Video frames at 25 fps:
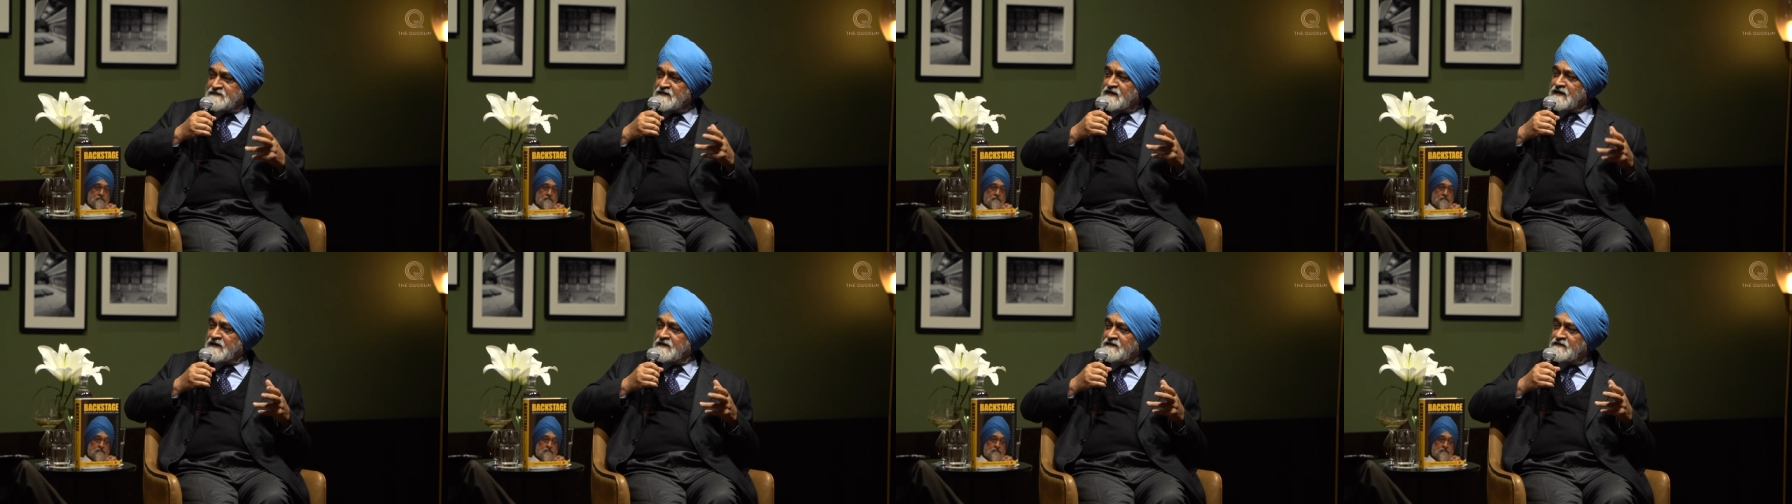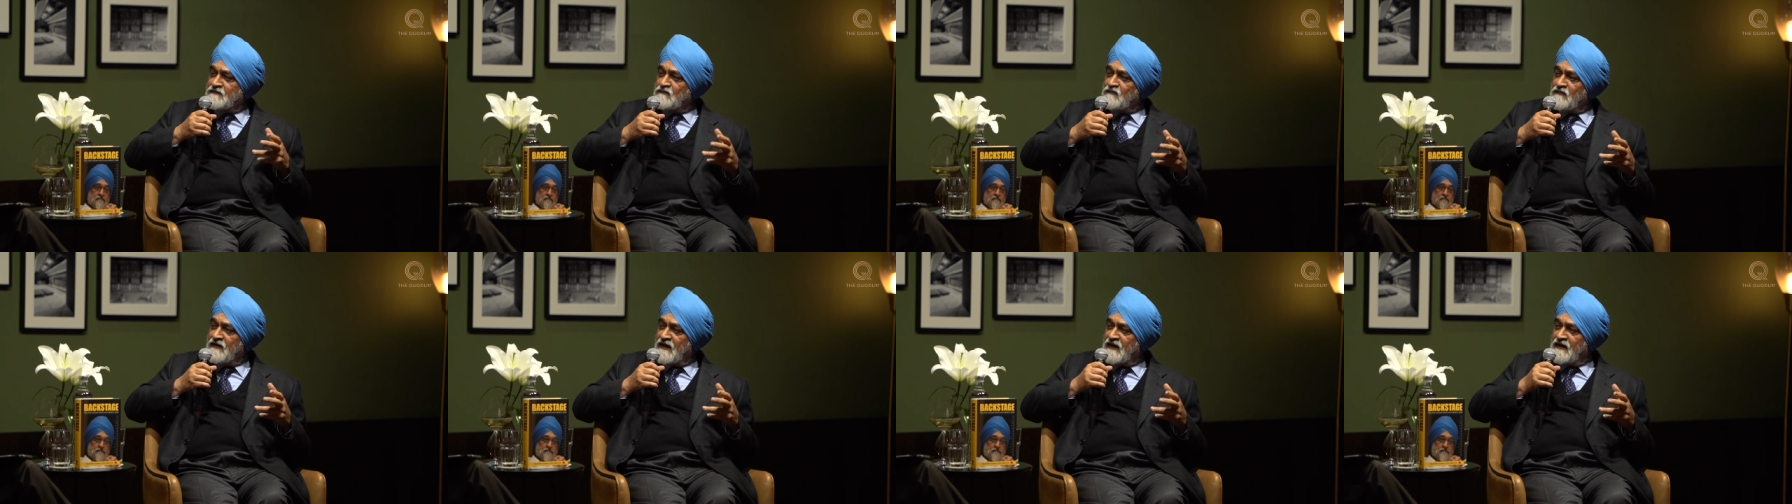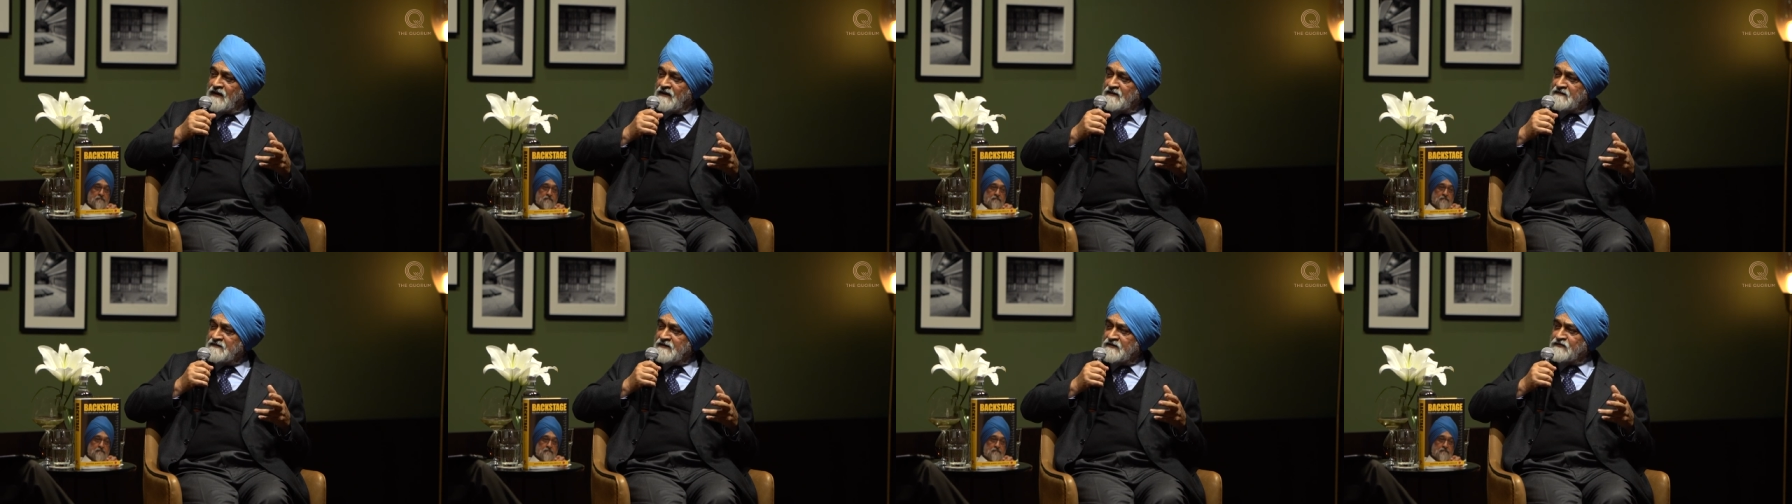in a
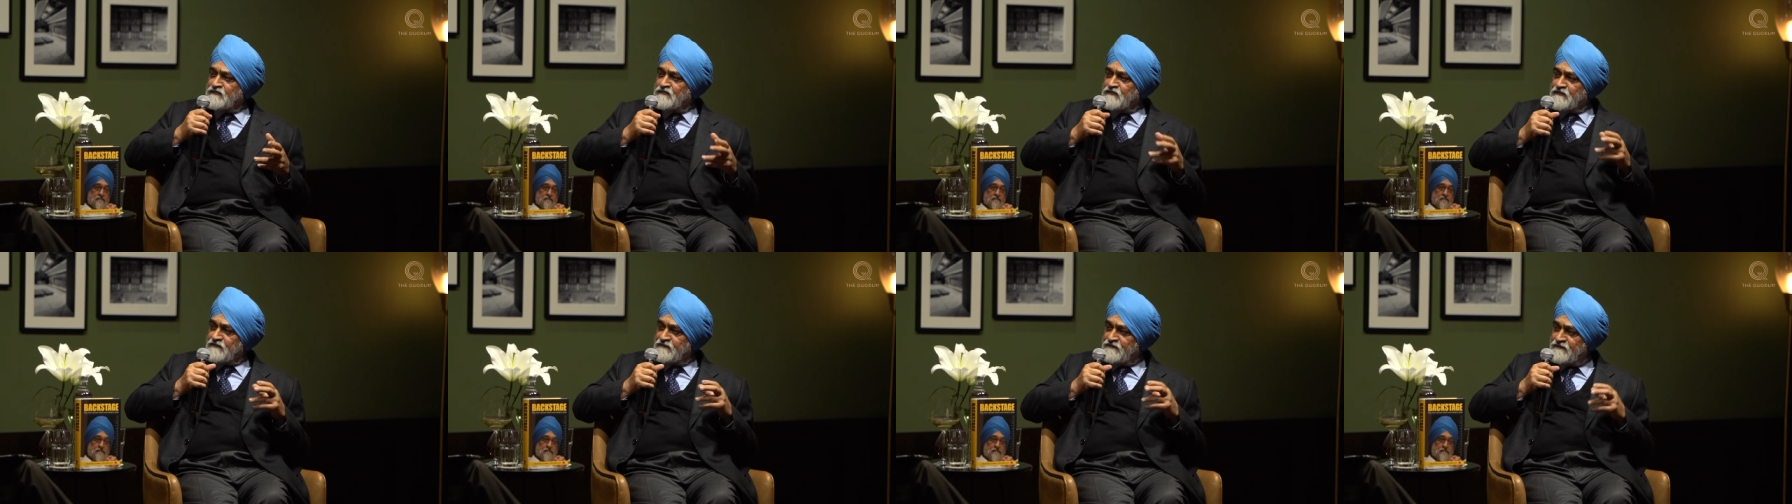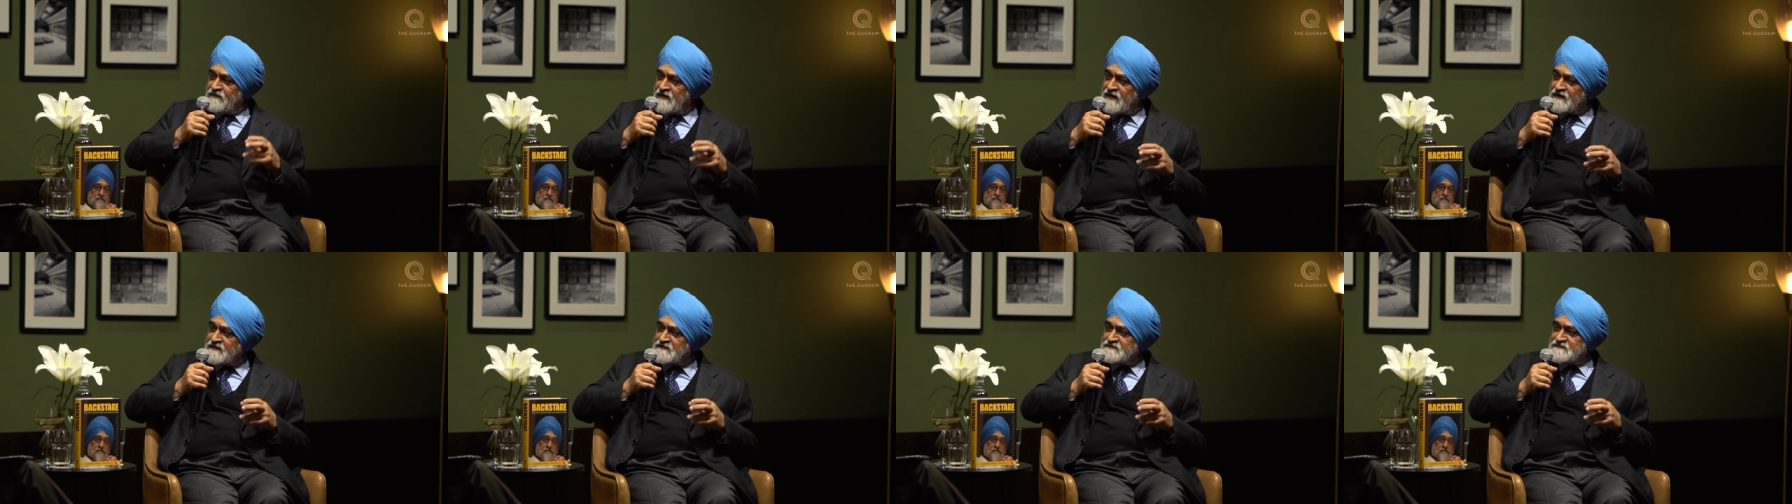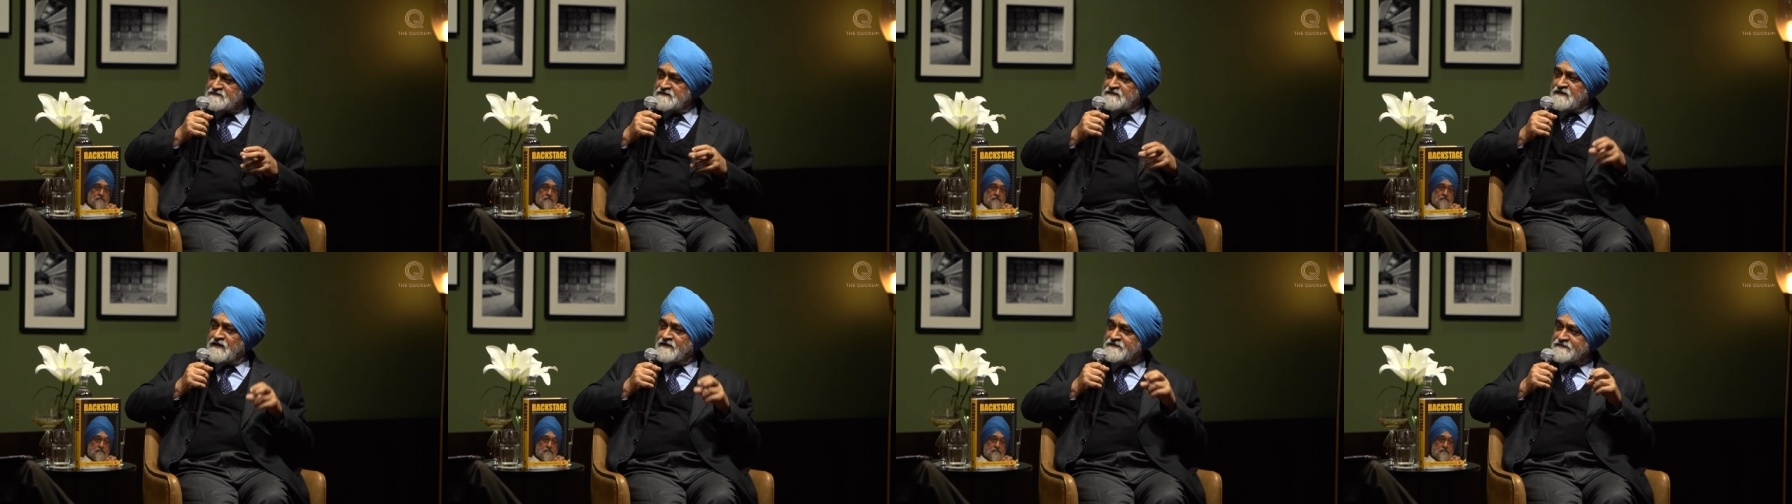way that
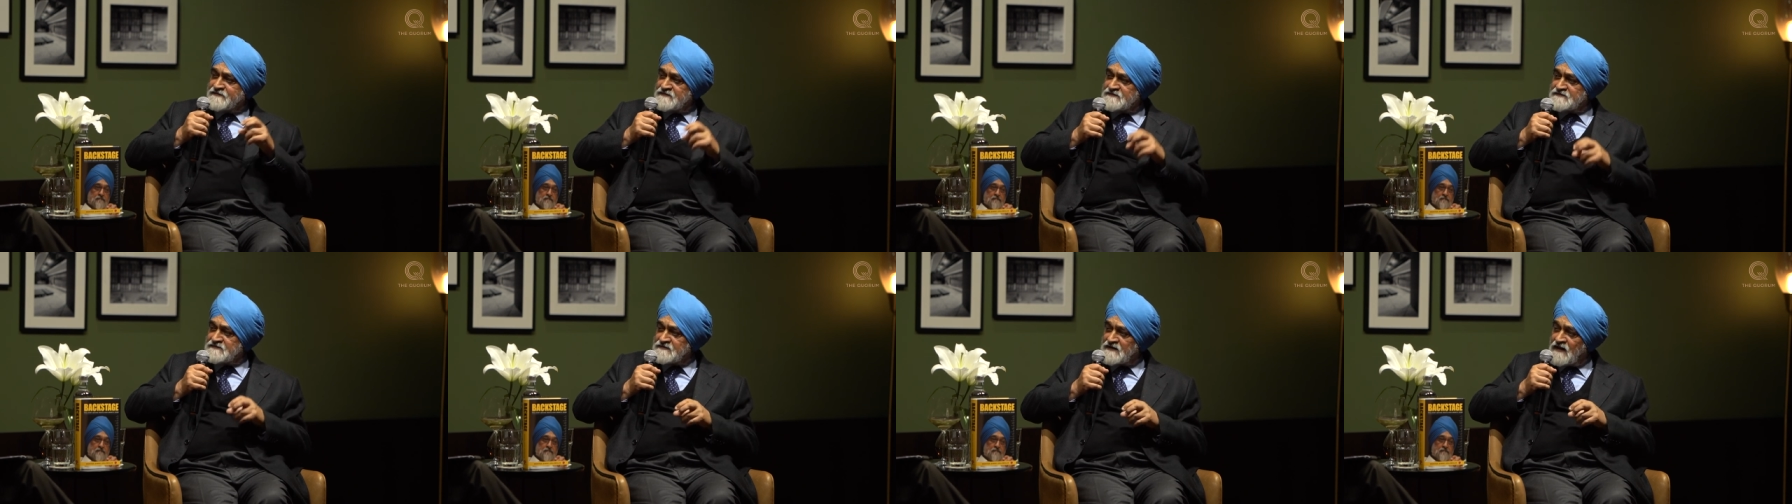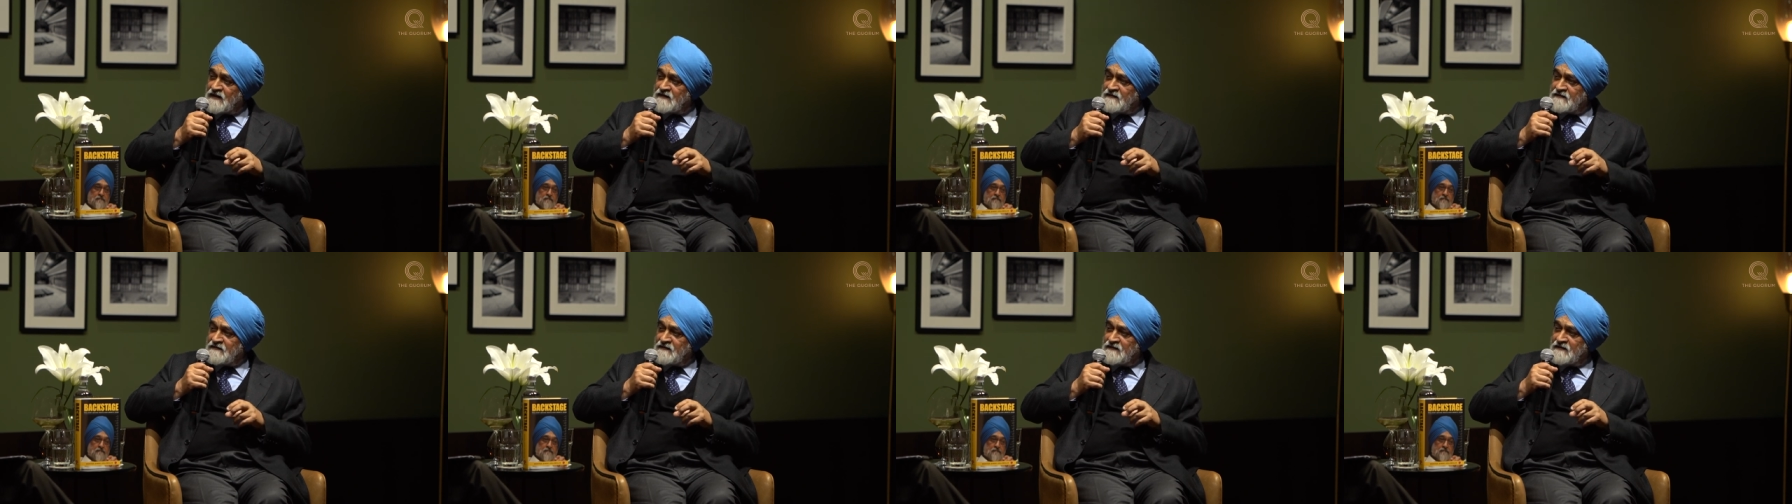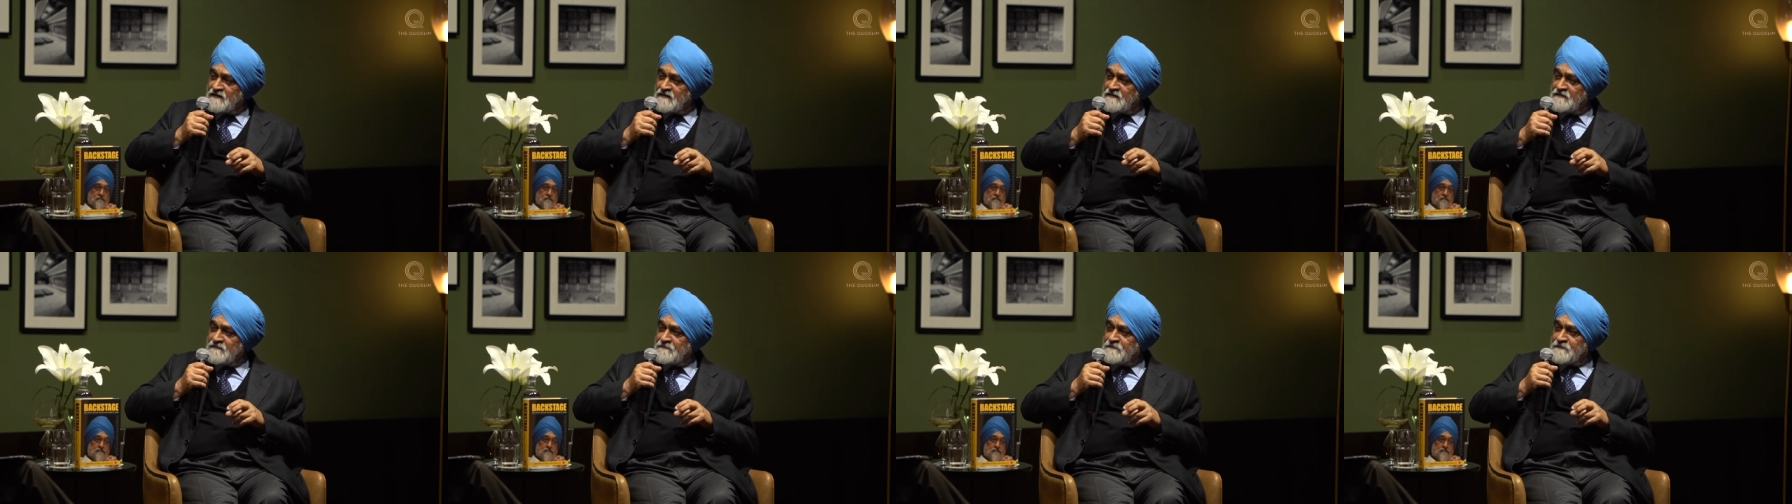reflects an
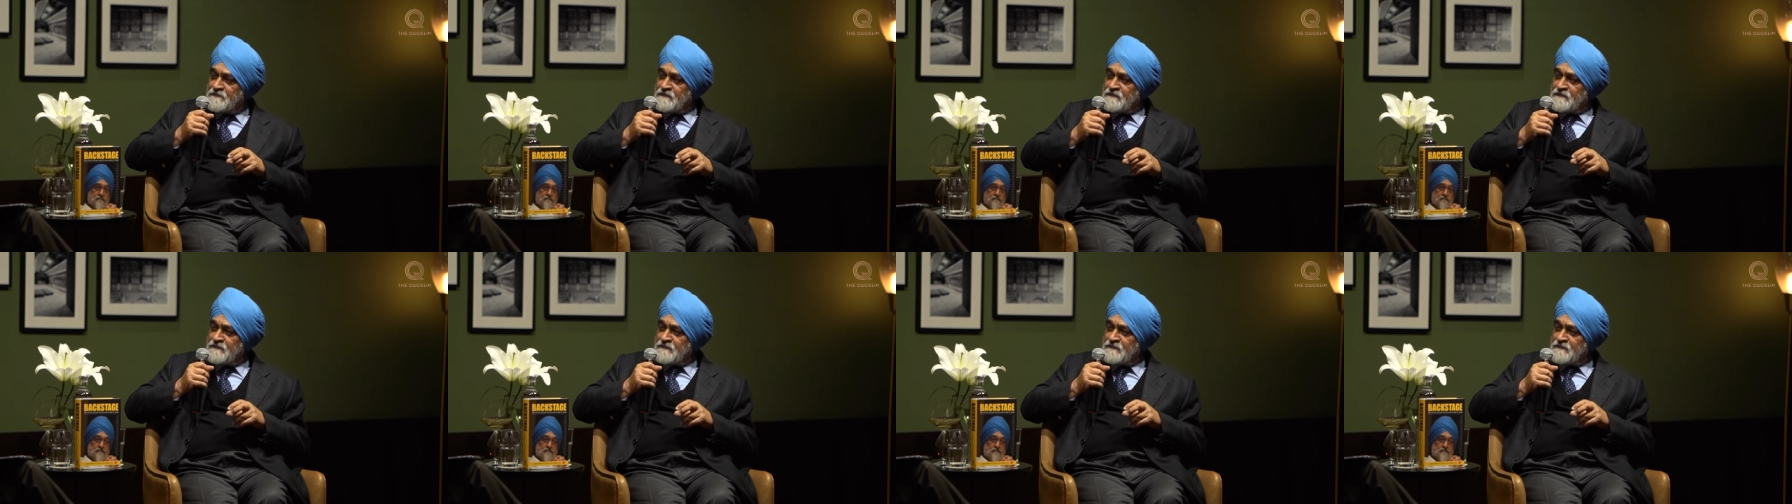understanding